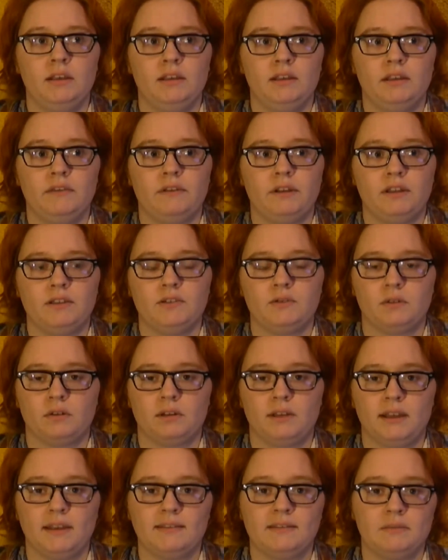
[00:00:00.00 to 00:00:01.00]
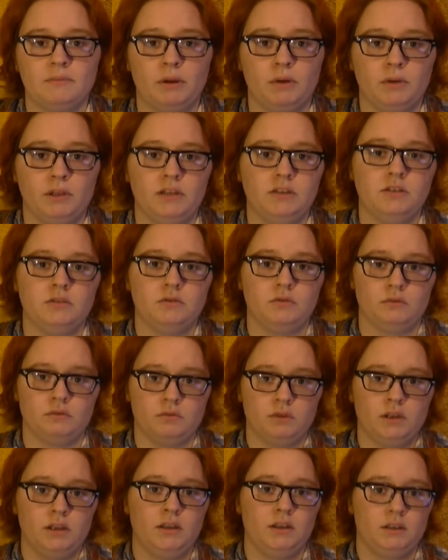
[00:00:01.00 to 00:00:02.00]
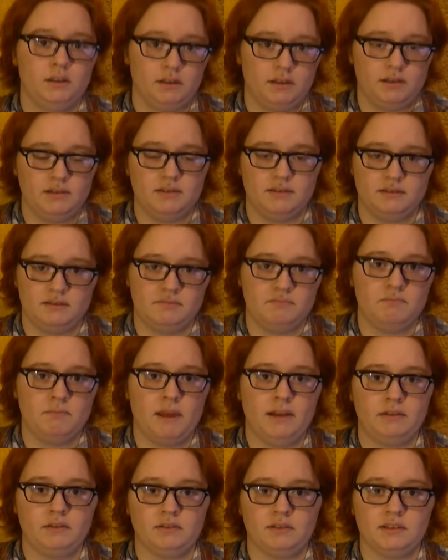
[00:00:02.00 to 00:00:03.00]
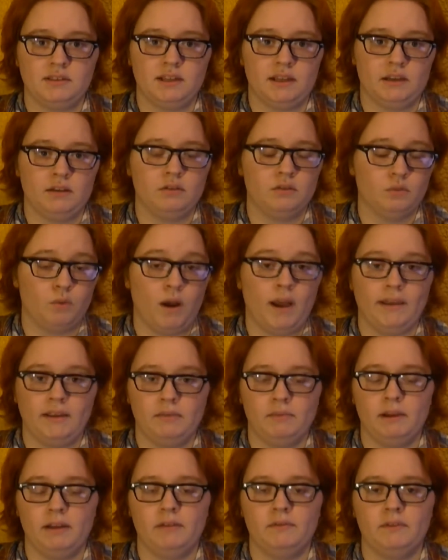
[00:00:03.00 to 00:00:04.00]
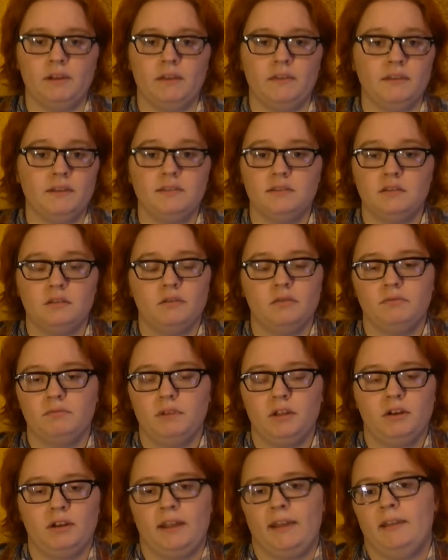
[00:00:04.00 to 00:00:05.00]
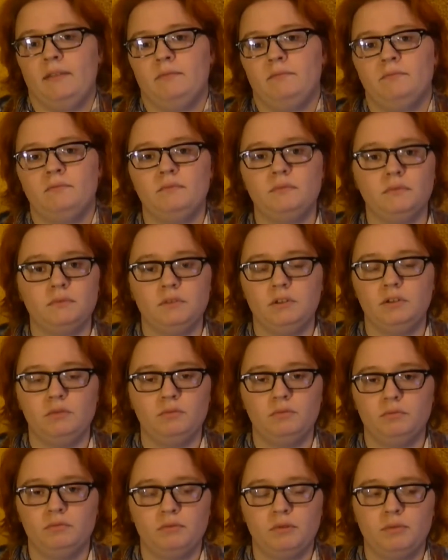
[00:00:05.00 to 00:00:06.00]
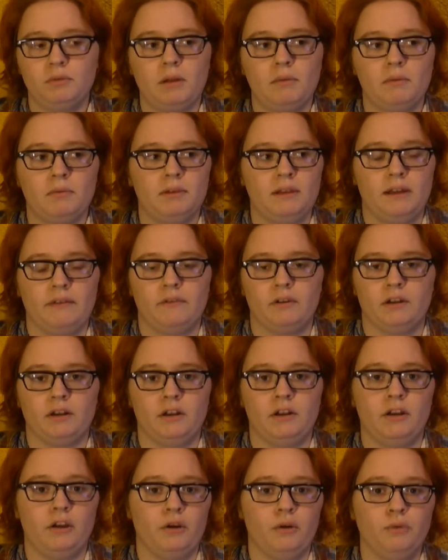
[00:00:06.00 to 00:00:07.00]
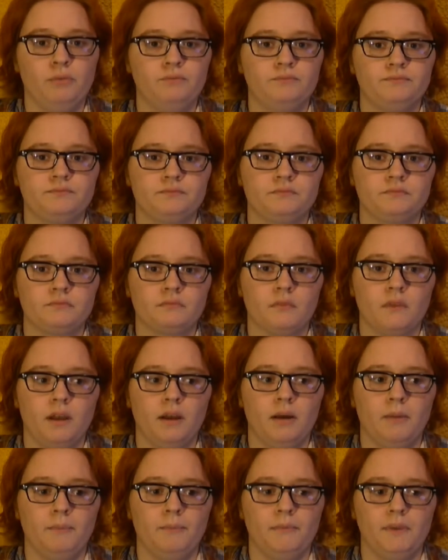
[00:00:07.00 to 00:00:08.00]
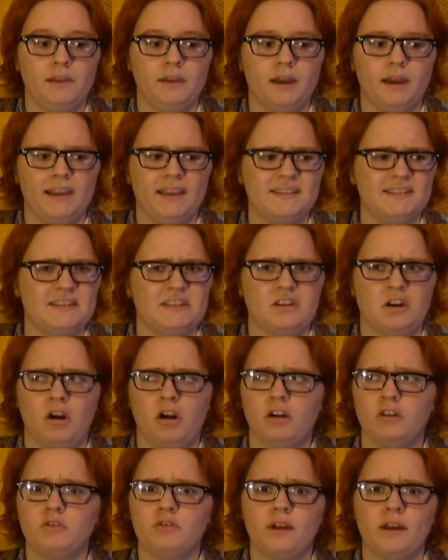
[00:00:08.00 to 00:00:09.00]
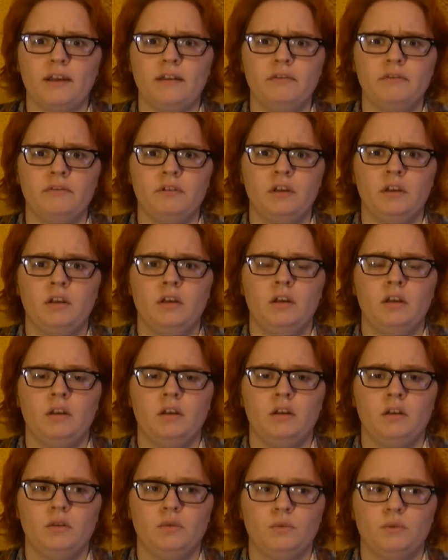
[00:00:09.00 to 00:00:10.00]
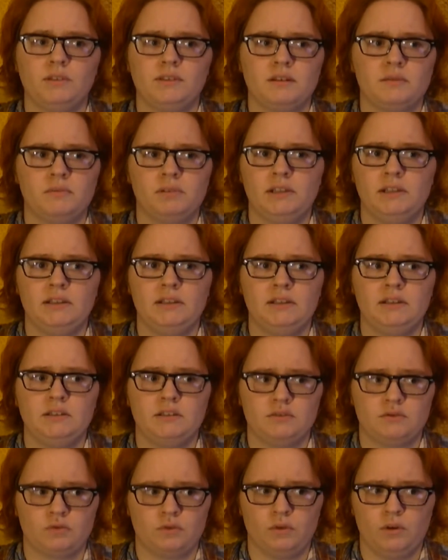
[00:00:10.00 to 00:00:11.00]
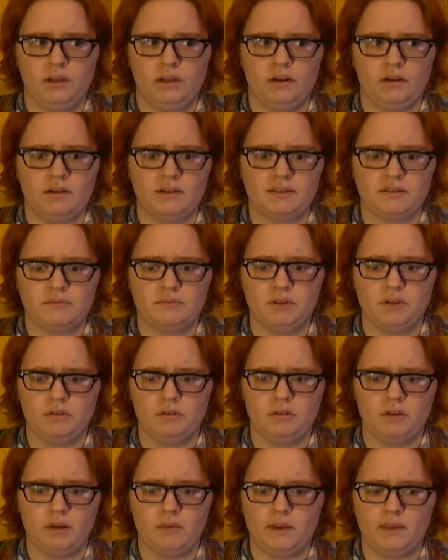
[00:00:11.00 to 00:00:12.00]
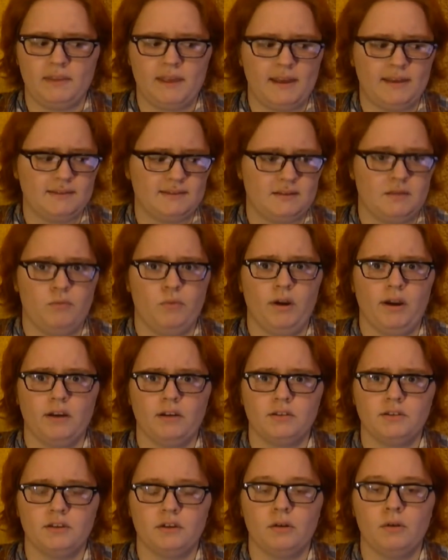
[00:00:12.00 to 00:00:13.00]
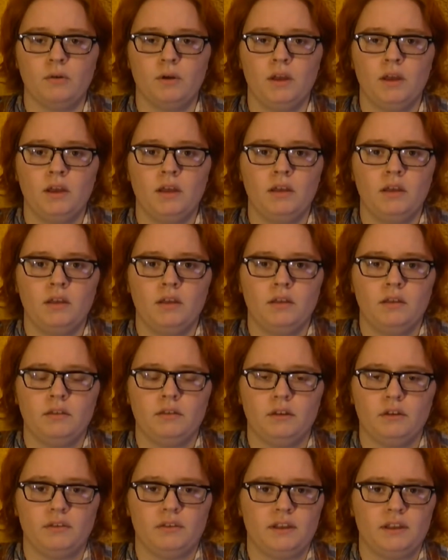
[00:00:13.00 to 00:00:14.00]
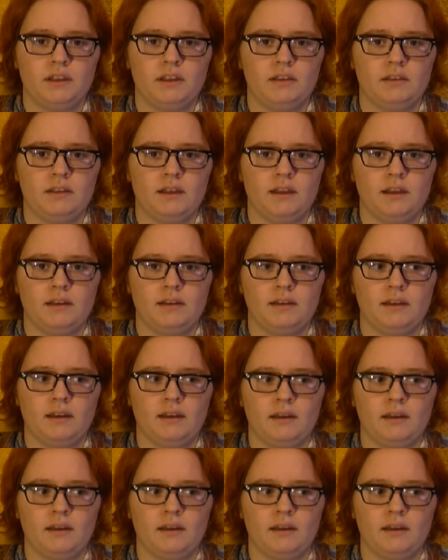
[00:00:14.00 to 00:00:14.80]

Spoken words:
give any sort of testimony to his mental state or why he might have done this, they're dead. We're probably never going to know. I guess his hard drive was completely destroyed on his computer. I read that somewhere, so they're thinking that